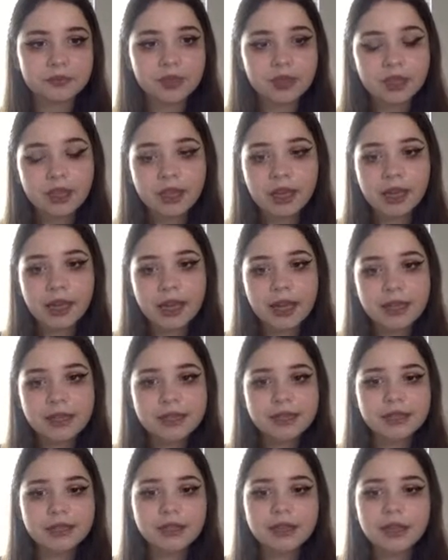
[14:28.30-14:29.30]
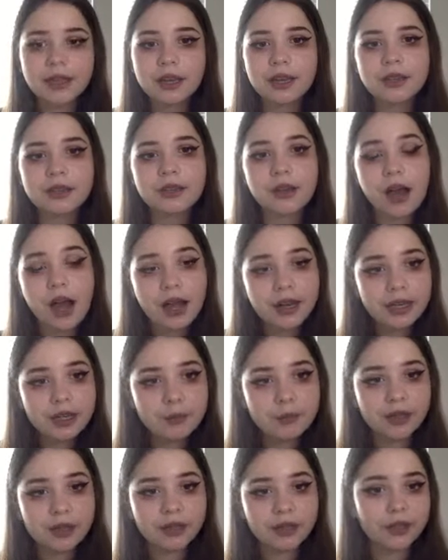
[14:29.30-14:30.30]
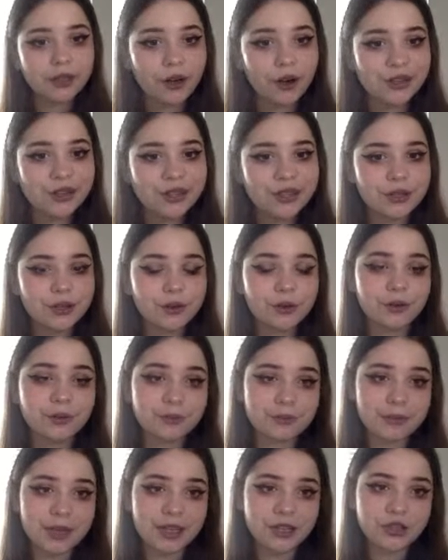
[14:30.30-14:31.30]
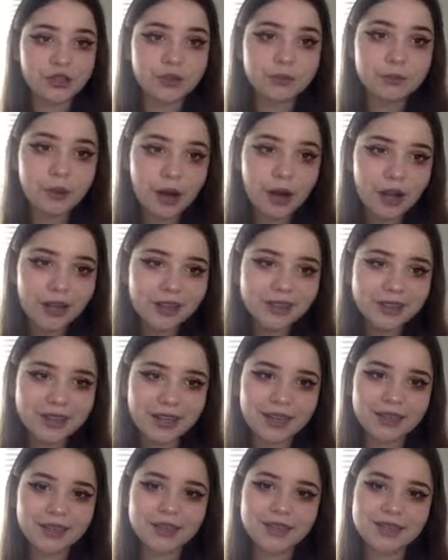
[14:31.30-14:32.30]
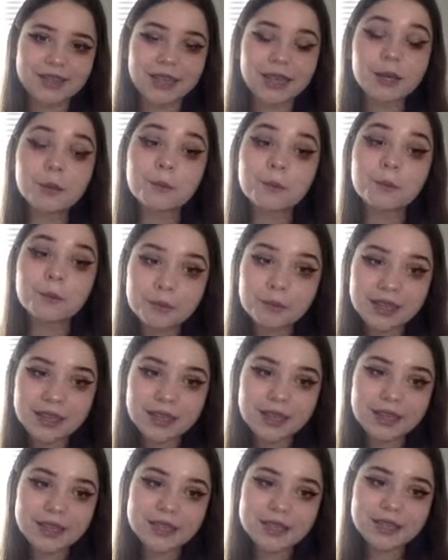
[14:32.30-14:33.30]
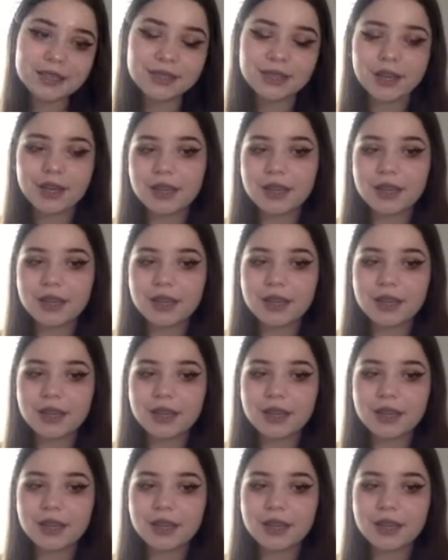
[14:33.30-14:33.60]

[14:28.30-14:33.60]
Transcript: And the honey bear are also major pollinators like bees.